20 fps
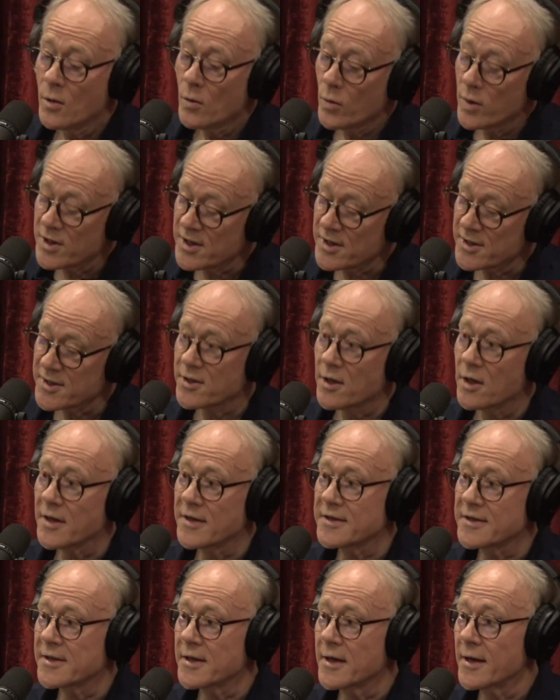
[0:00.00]
which is
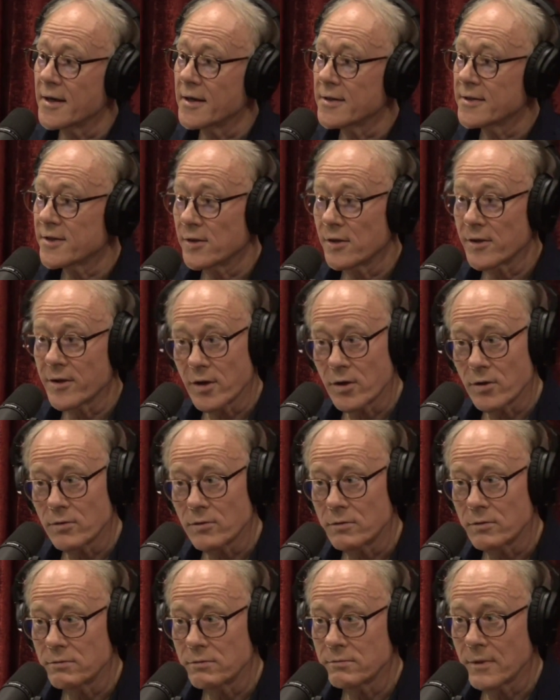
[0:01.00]
solid science,
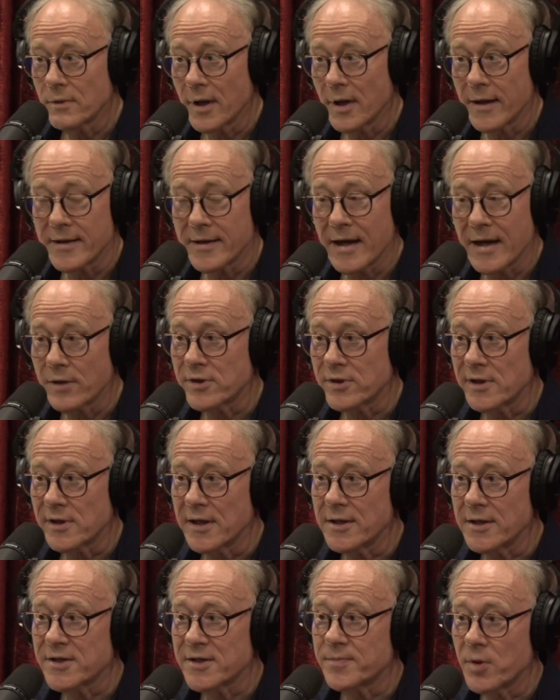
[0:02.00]
although
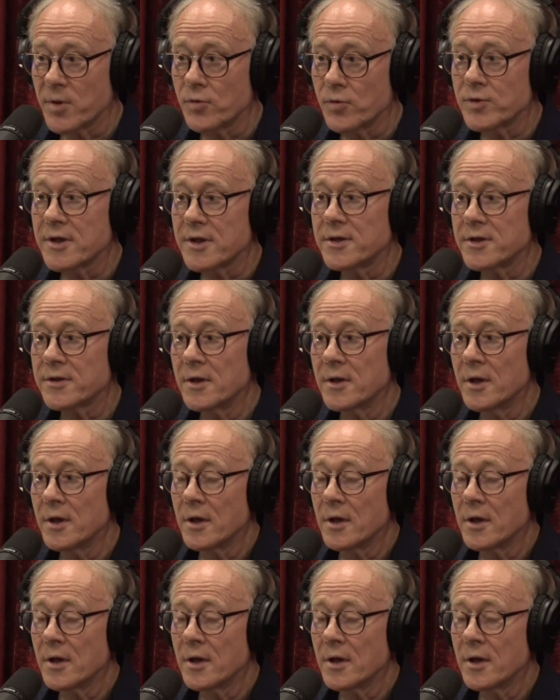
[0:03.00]
undoubtedly disputed,